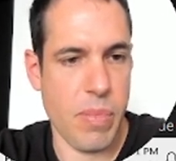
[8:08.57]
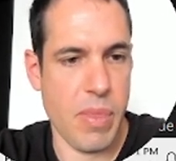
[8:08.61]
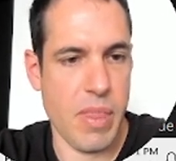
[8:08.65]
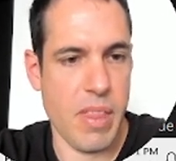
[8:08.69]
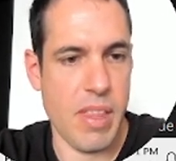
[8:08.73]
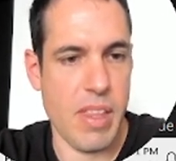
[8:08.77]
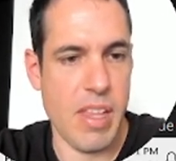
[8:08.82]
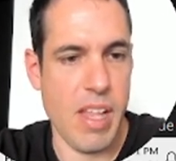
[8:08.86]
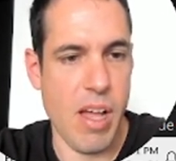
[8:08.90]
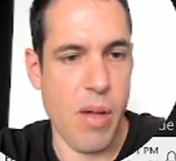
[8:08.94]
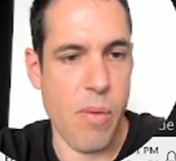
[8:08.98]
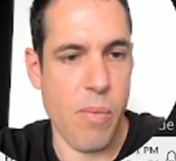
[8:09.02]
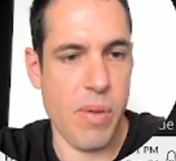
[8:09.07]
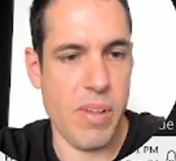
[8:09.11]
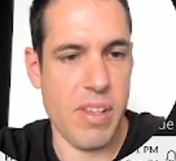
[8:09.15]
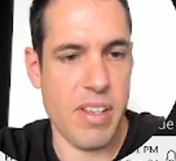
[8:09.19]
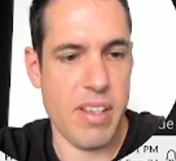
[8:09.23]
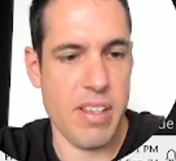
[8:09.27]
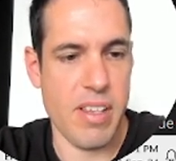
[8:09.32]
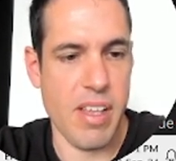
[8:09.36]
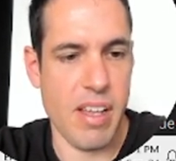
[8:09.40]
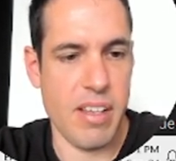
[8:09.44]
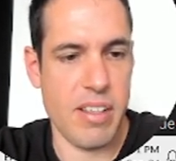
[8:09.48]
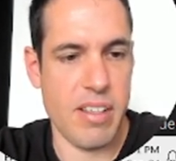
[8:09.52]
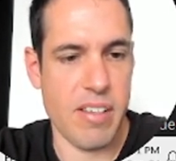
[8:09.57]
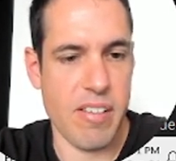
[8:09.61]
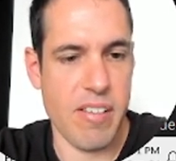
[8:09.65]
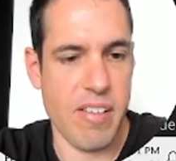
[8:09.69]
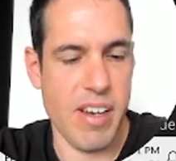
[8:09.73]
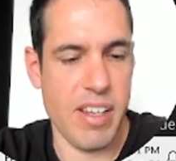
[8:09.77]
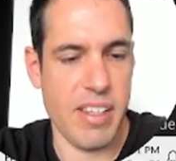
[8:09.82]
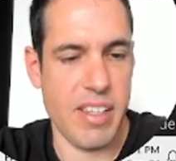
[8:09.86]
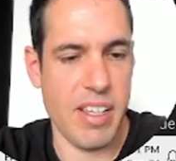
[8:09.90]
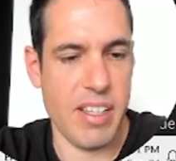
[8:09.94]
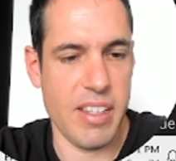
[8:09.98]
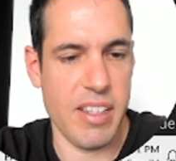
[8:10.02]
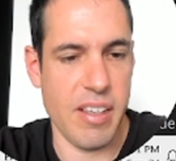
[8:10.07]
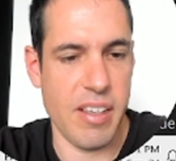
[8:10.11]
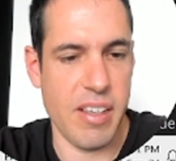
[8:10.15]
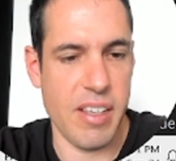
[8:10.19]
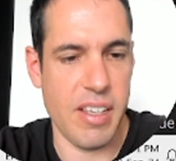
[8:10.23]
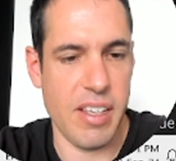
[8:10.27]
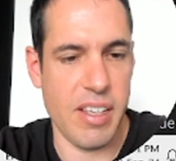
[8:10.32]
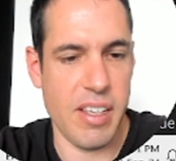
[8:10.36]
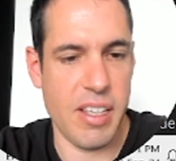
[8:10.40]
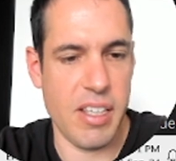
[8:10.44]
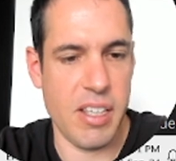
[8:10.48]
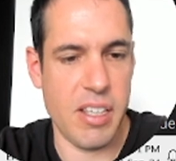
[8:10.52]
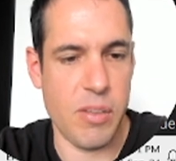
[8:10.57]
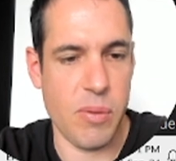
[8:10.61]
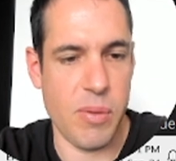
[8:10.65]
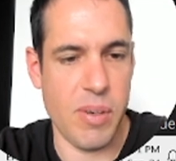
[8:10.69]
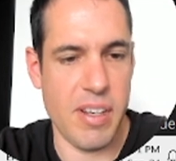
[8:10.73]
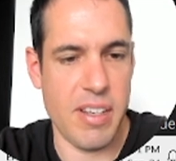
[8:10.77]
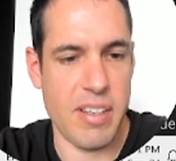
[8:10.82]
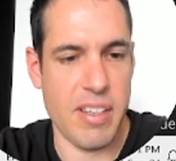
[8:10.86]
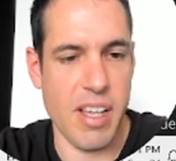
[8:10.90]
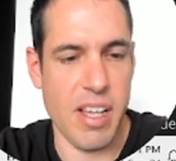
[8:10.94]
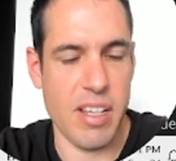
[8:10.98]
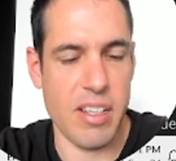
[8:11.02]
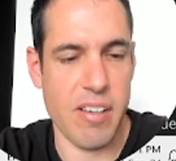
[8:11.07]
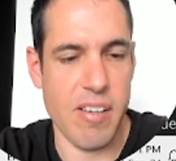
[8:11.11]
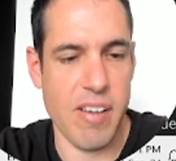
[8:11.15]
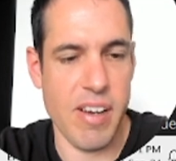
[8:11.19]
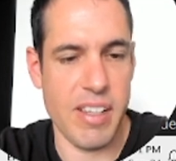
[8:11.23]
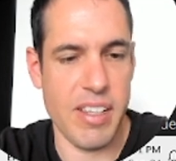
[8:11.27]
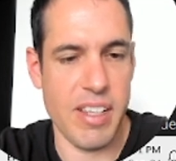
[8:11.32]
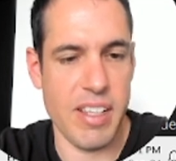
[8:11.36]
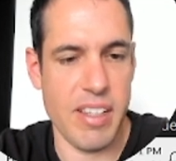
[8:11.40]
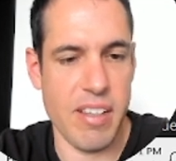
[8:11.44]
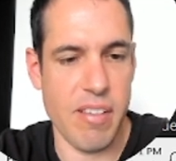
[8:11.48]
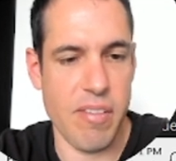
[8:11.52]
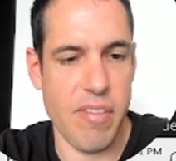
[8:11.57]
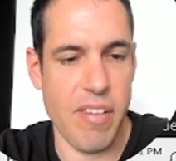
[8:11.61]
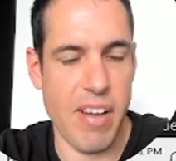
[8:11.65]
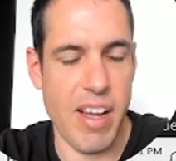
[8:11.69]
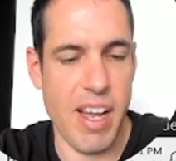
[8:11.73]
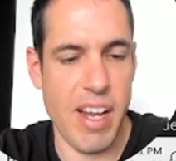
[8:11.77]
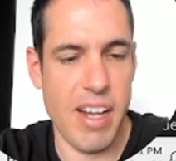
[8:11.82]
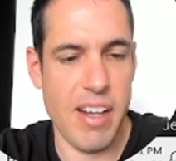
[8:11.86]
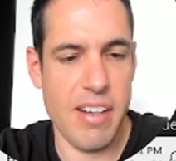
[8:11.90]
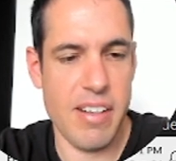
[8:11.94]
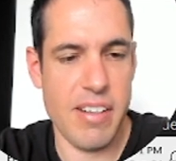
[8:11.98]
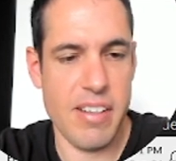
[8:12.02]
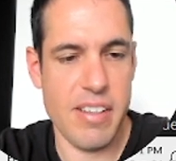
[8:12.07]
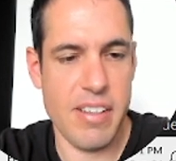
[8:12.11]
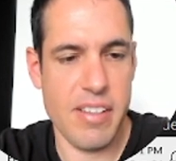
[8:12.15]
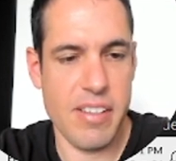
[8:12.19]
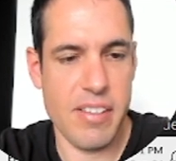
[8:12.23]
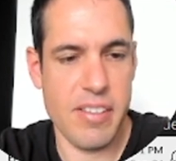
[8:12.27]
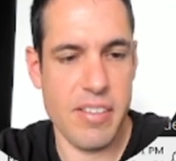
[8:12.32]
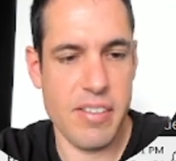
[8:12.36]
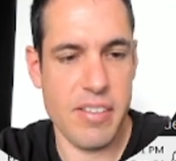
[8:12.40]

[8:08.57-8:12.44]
now it starts creating the, it will start creating the files.